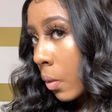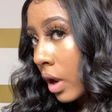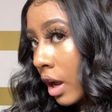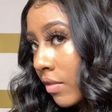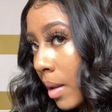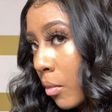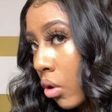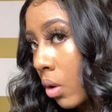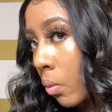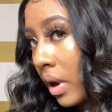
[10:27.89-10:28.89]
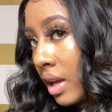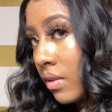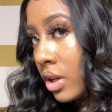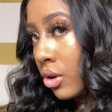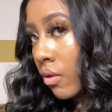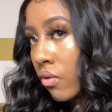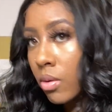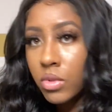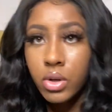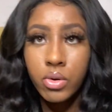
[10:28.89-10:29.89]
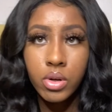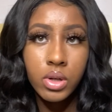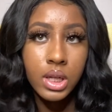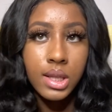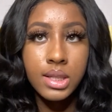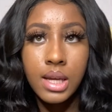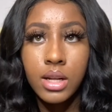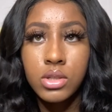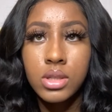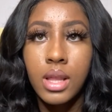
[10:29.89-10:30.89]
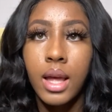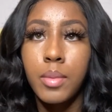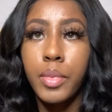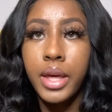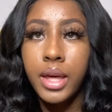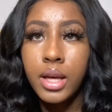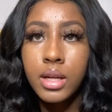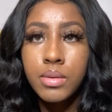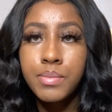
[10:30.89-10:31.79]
We have that more wavy uniform look going on, and this side is just like big.